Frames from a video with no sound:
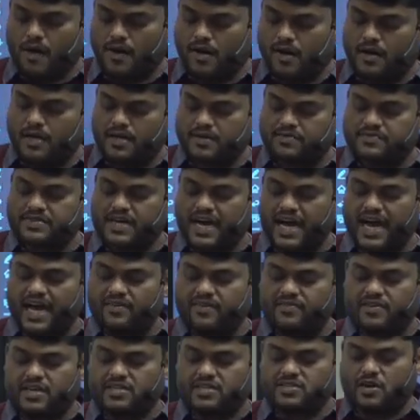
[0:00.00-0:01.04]
if the
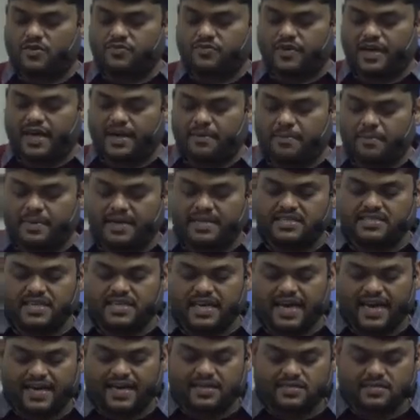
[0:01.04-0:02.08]
average of m is
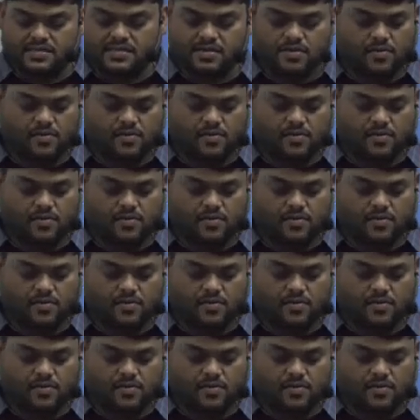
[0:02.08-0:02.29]
x